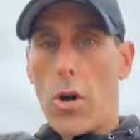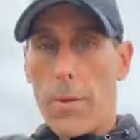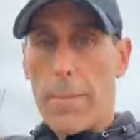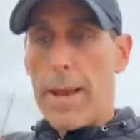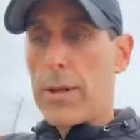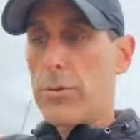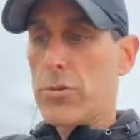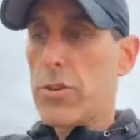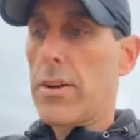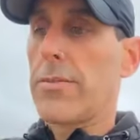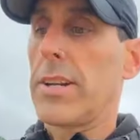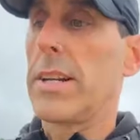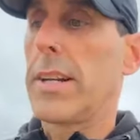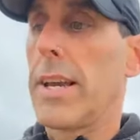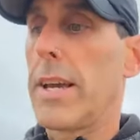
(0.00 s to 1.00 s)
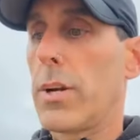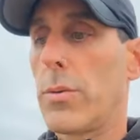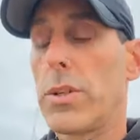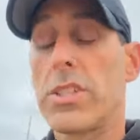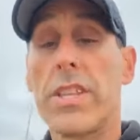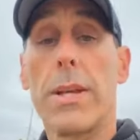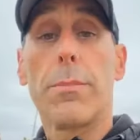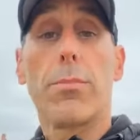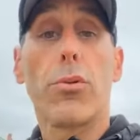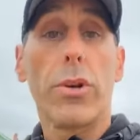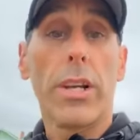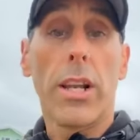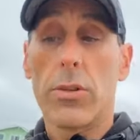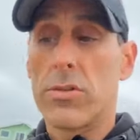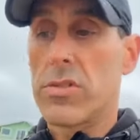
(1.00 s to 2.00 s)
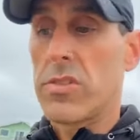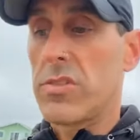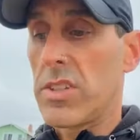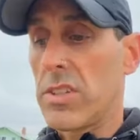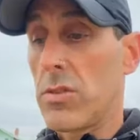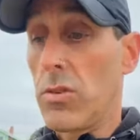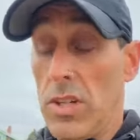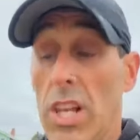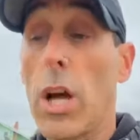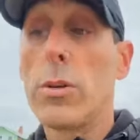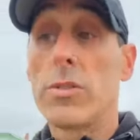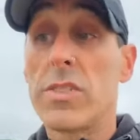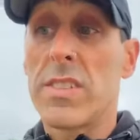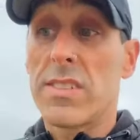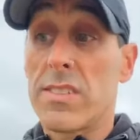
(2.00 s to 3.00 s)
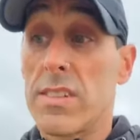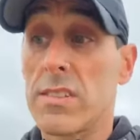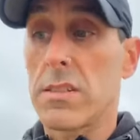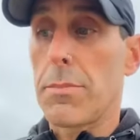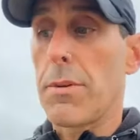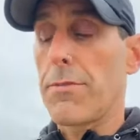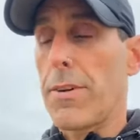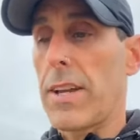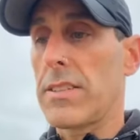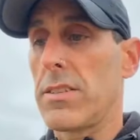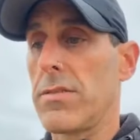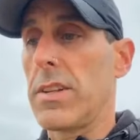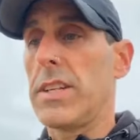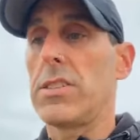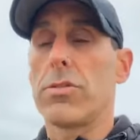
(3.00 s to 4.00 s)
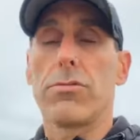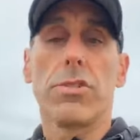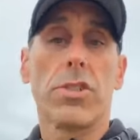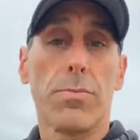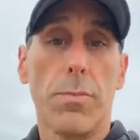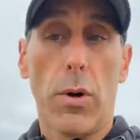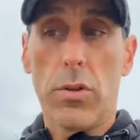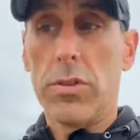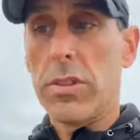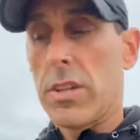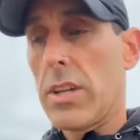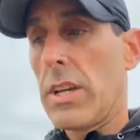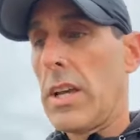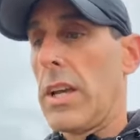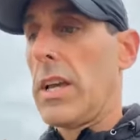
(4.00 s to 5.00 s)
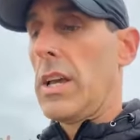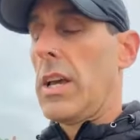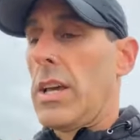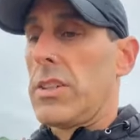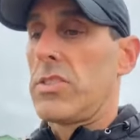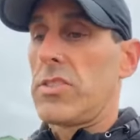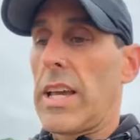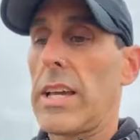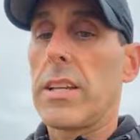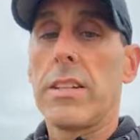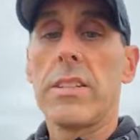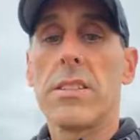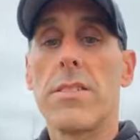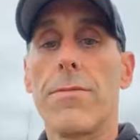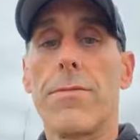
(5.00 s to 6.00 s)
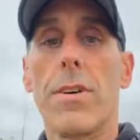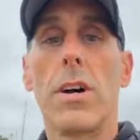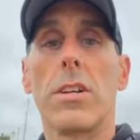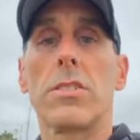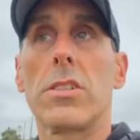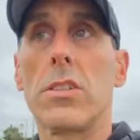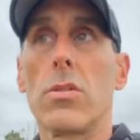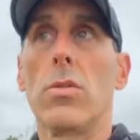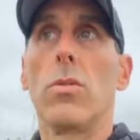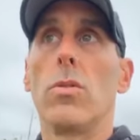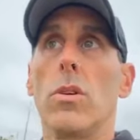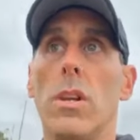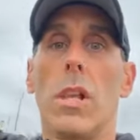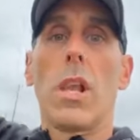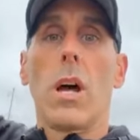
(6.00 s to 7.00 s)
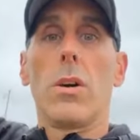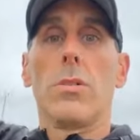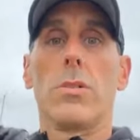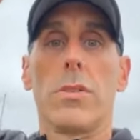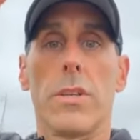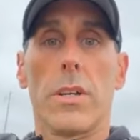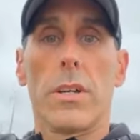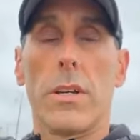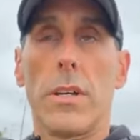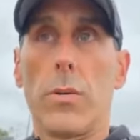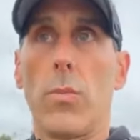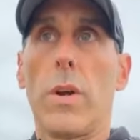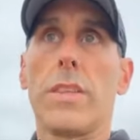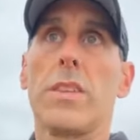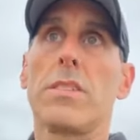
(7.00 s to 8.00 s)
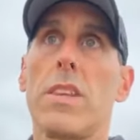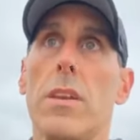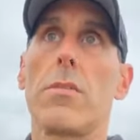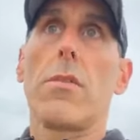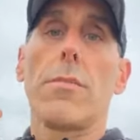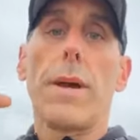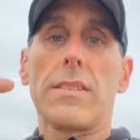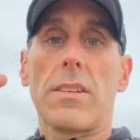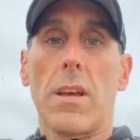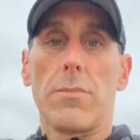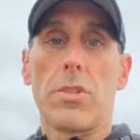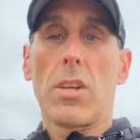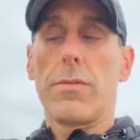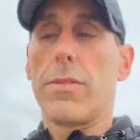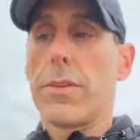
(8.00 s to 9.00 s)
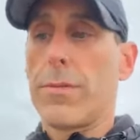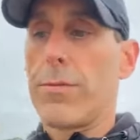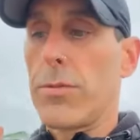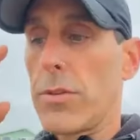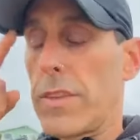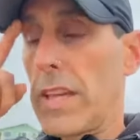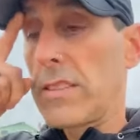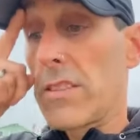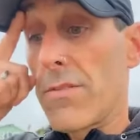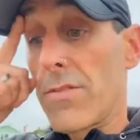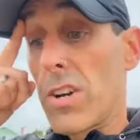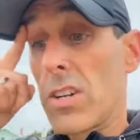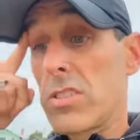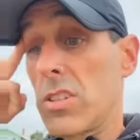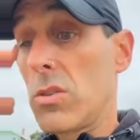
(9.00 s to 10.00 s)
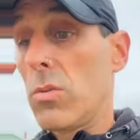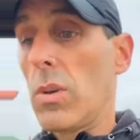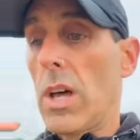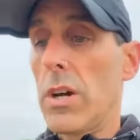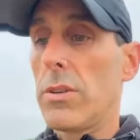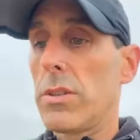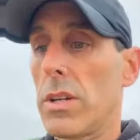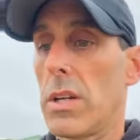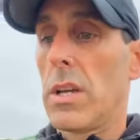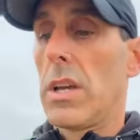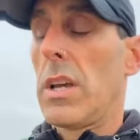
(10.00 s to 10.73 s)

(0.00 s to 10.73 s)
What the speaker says: on a backward traveling leg, which then preloads loads the system effectively to respond. Second is the vertical load, that when the center of mass comes over the foot, that's the vertical load.